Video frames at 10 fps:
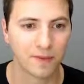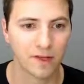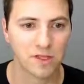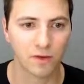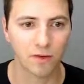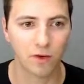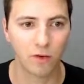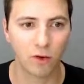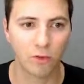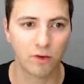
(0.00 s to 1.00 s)
So we will
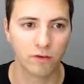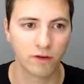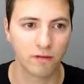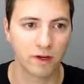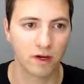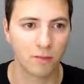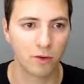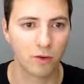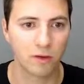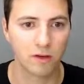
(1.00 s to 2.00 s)
follow the firmware
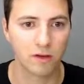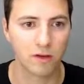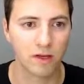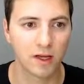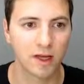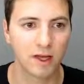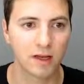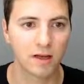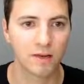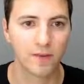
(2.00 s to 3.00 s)
upload,
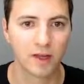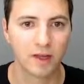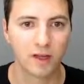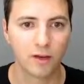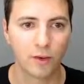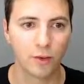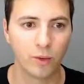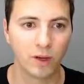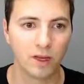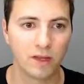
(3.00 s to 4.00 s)
and you
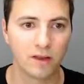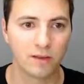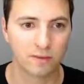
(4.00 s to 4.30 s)
will need